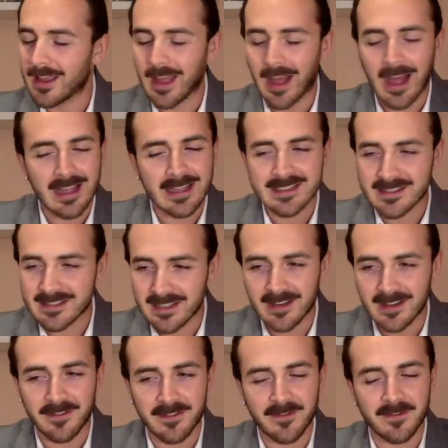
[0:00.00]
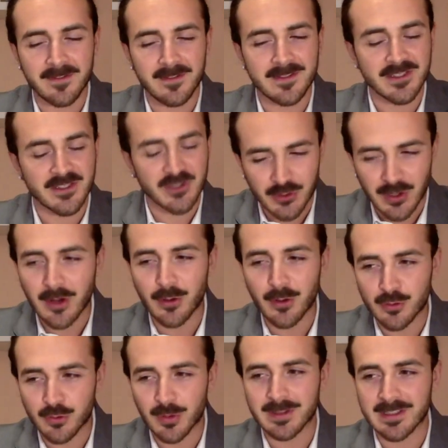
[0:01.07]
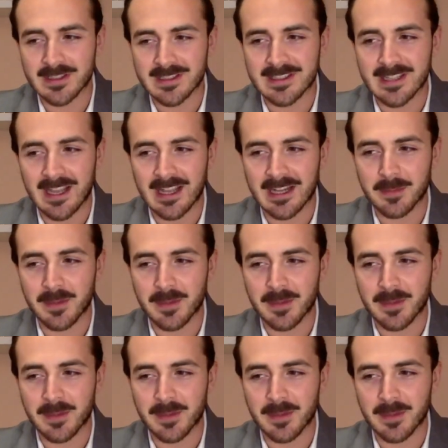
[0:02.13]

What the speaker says: I still struggle to understand,